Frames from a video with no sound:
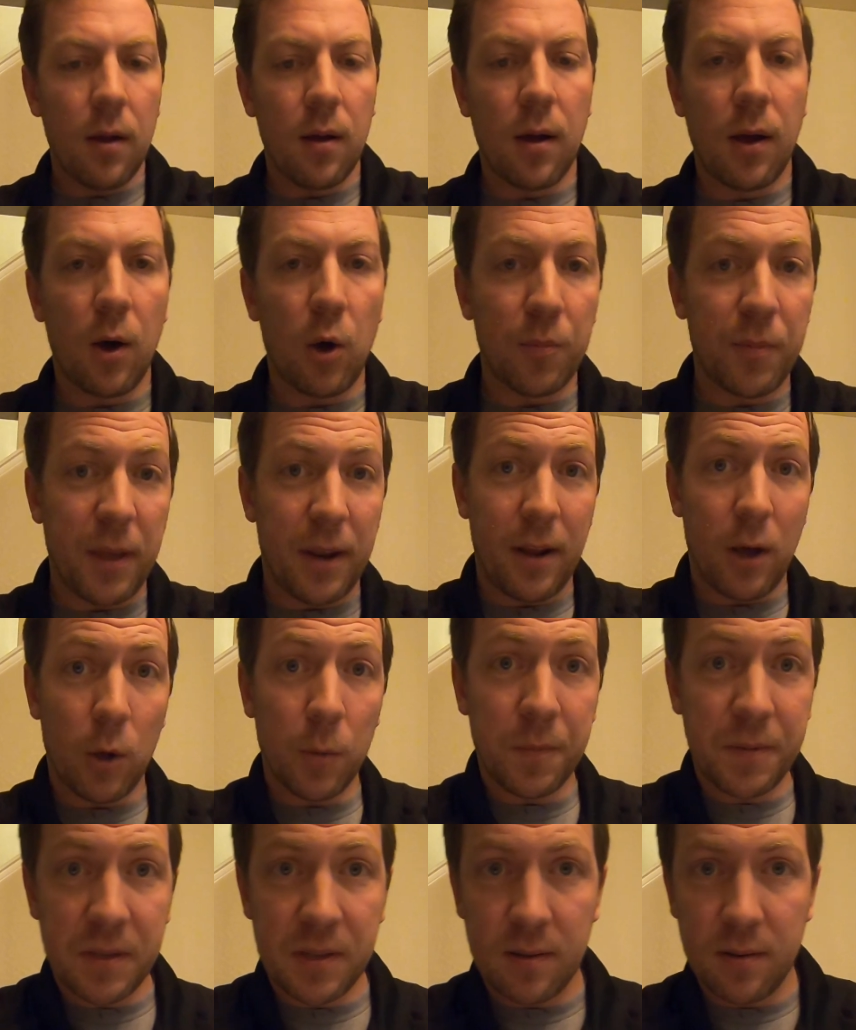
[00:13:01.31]
I hope that
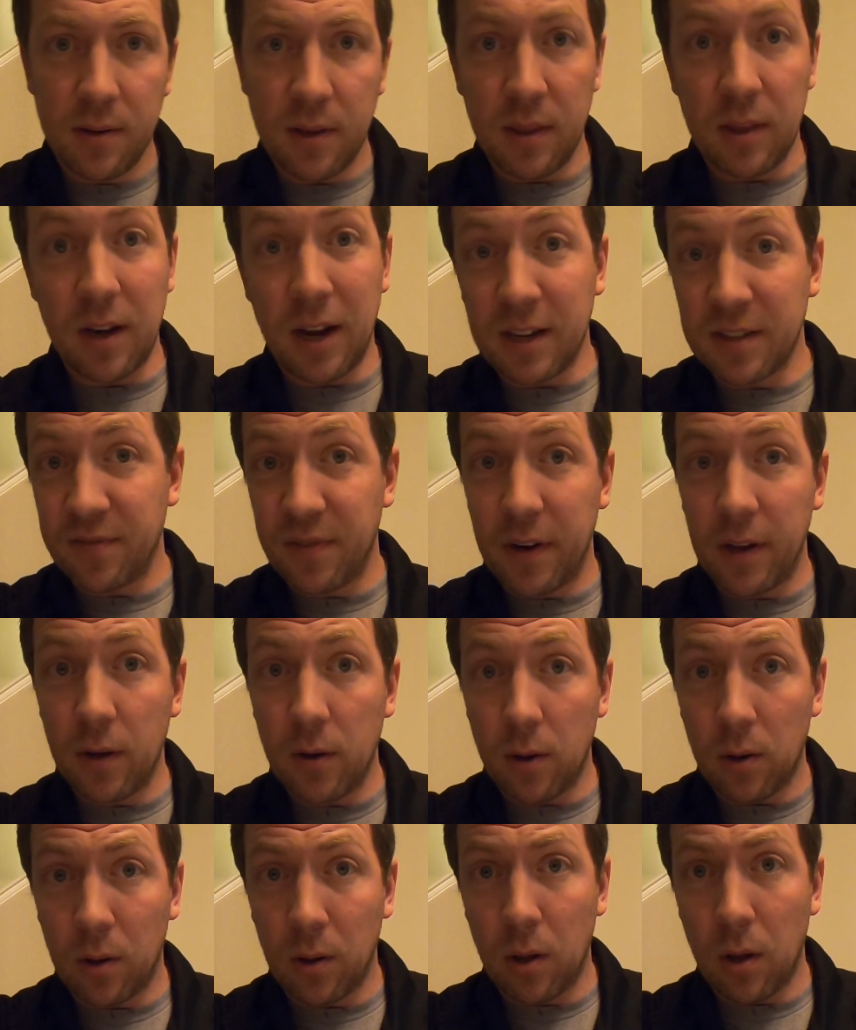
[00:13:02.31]
helps. In the next
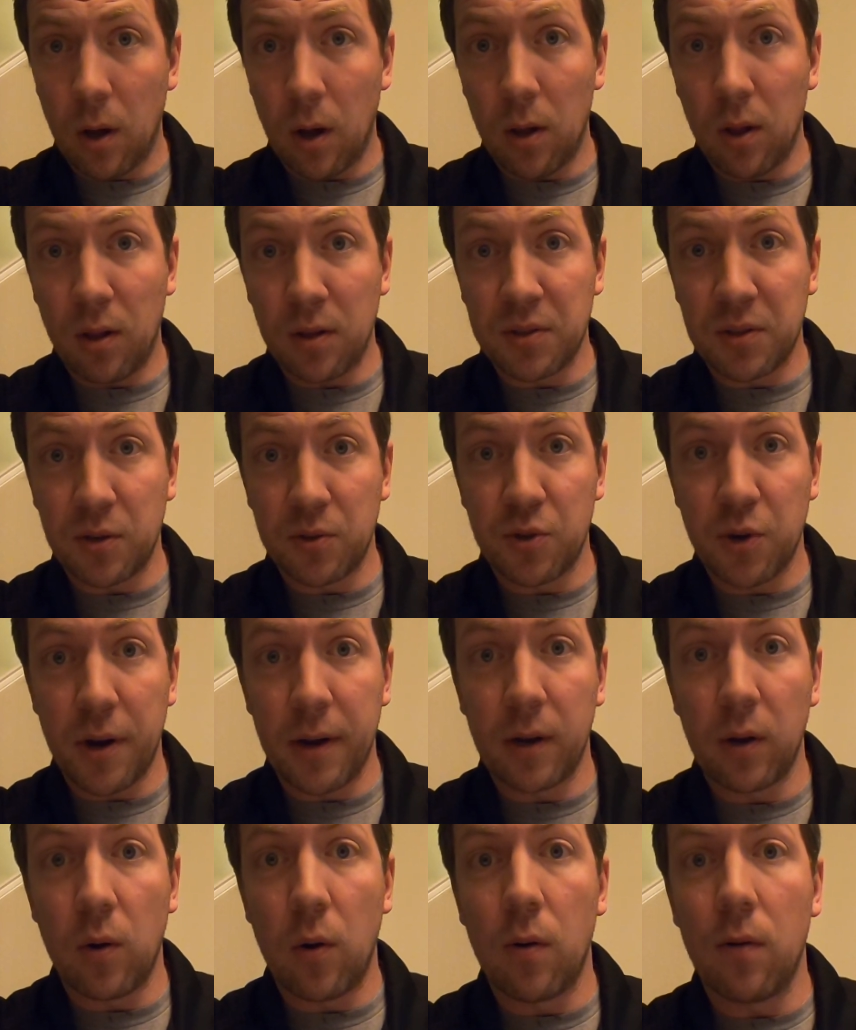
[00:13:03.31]
video, I'll also try
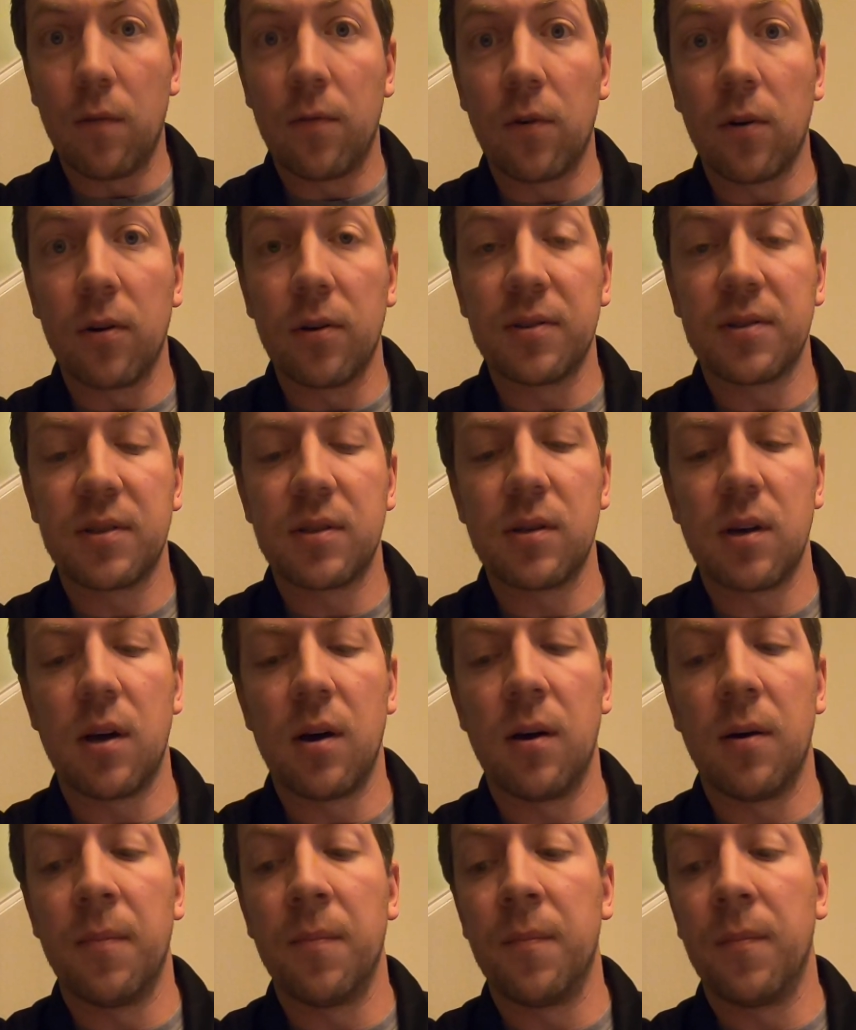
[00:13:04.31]
and go over
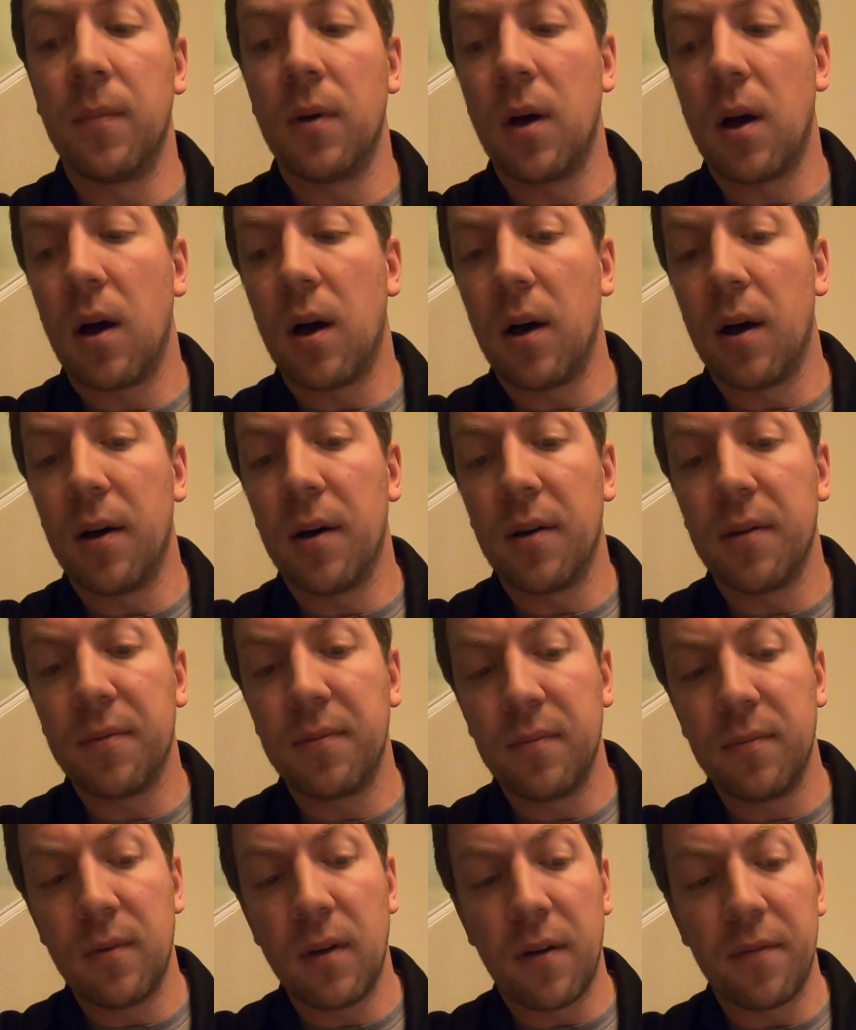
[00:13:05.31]
some
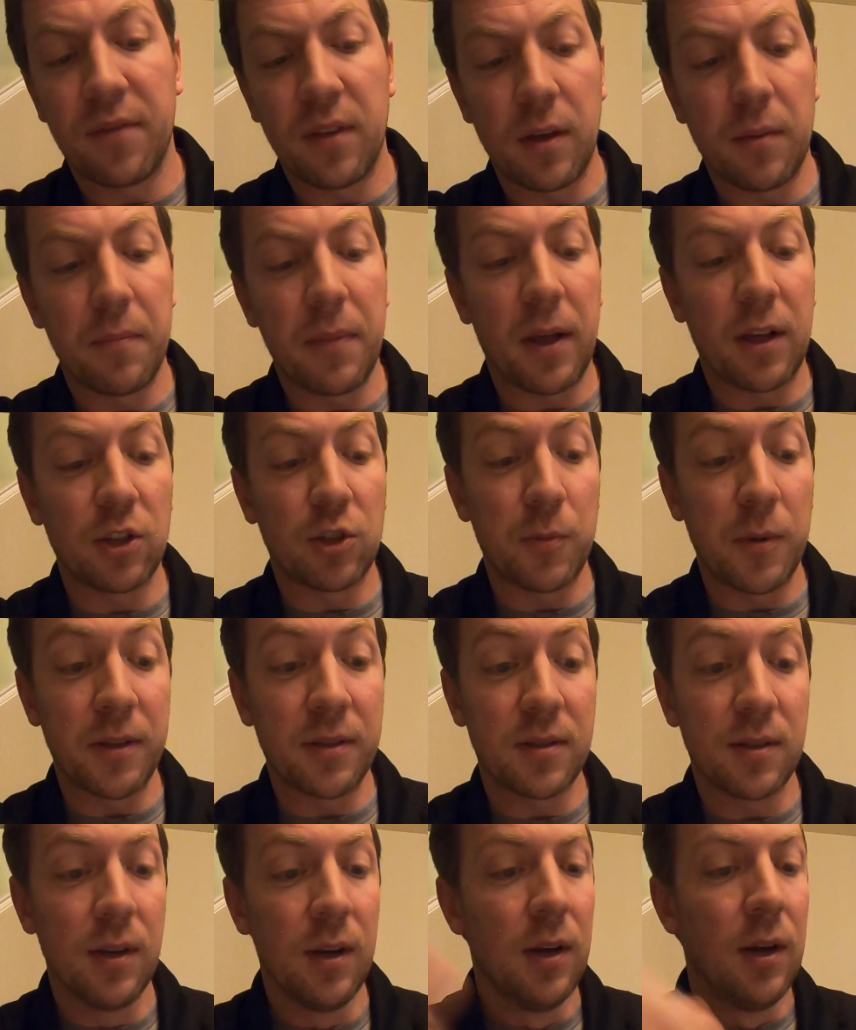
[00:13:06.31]
of the
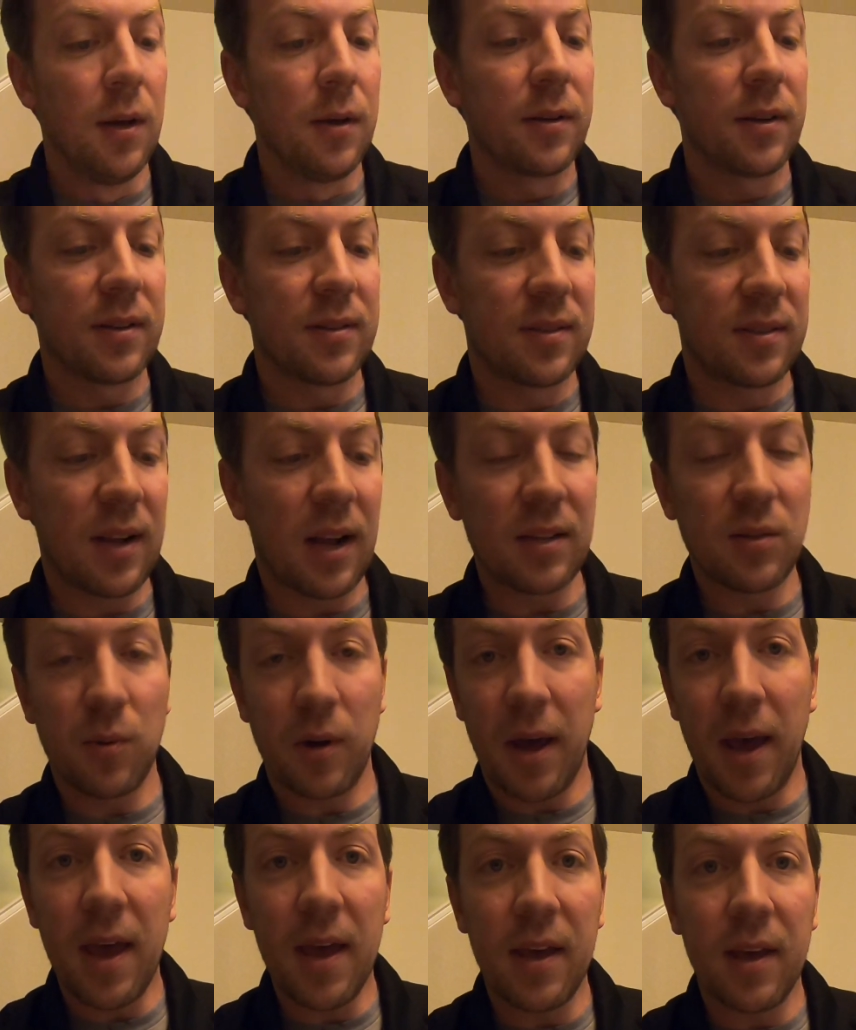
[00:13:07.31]
embellishments, because Scots
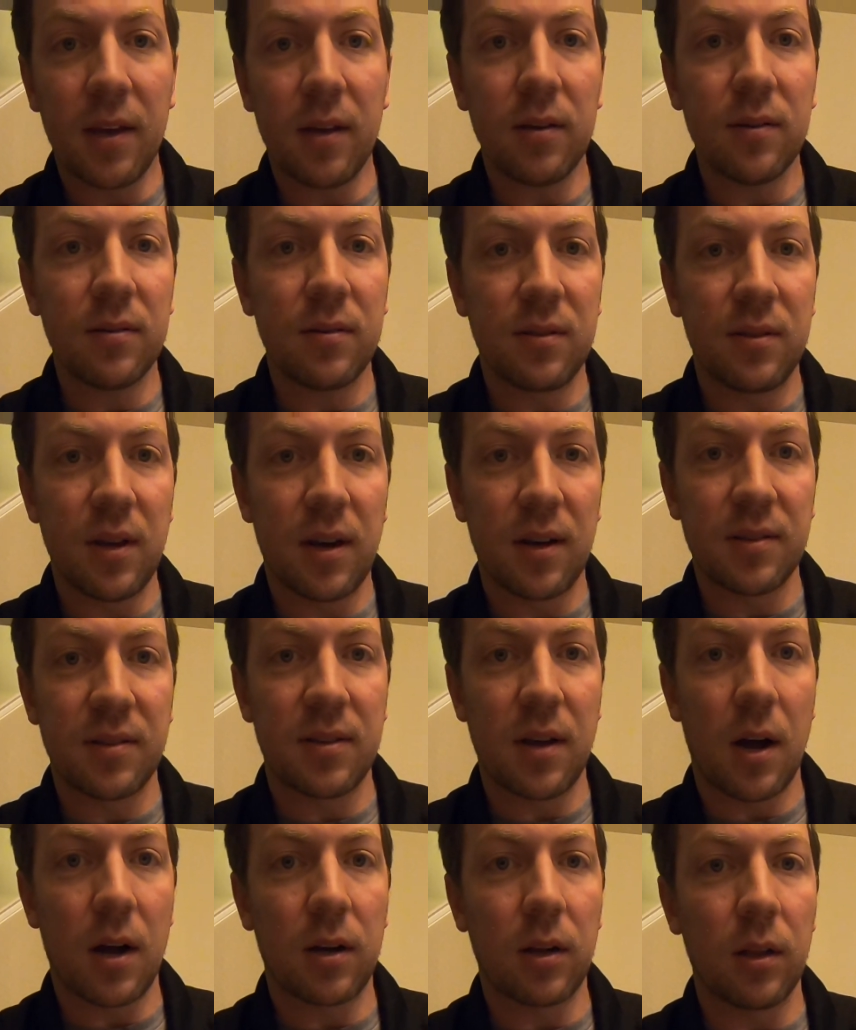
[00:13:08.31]
Wha Hae does
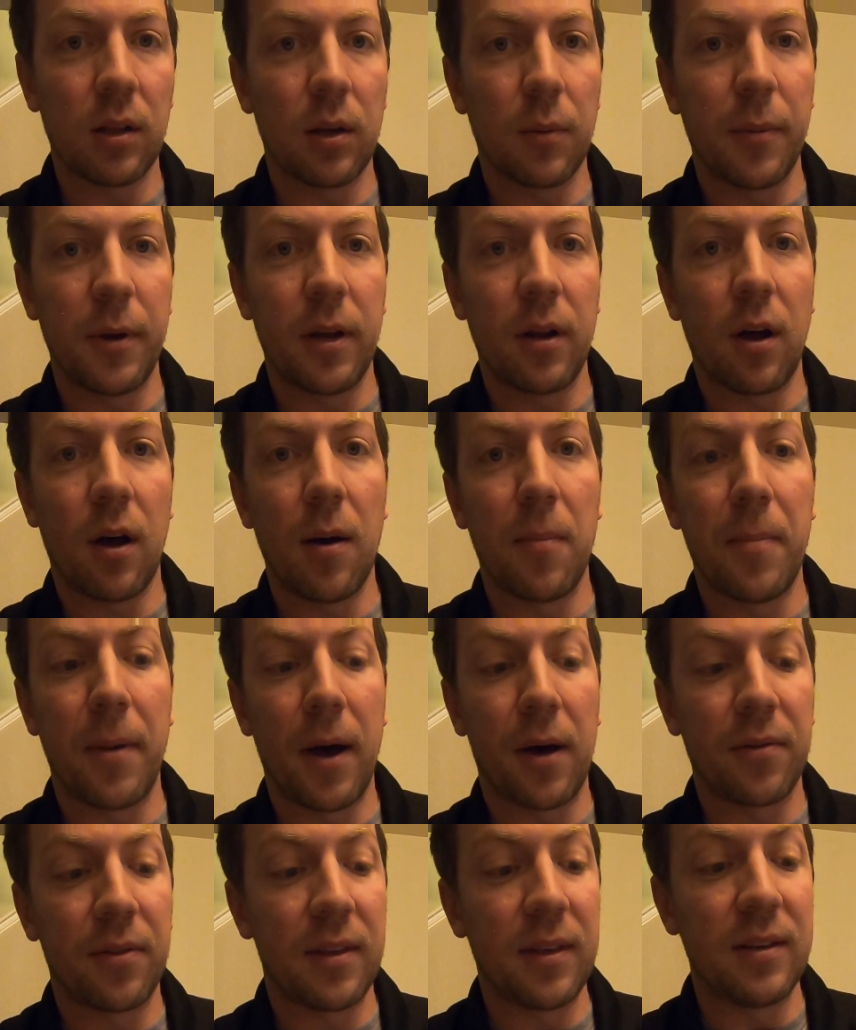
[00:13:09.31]
talk a little bit
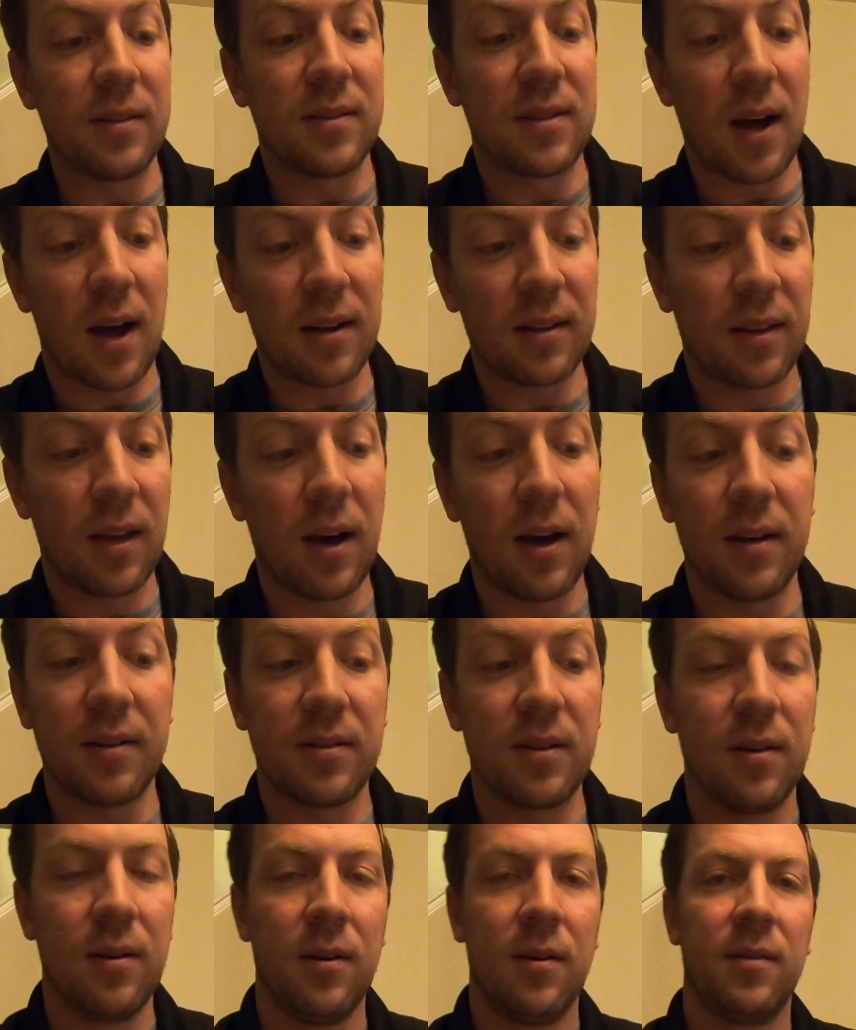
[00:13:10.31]
about the dot cut.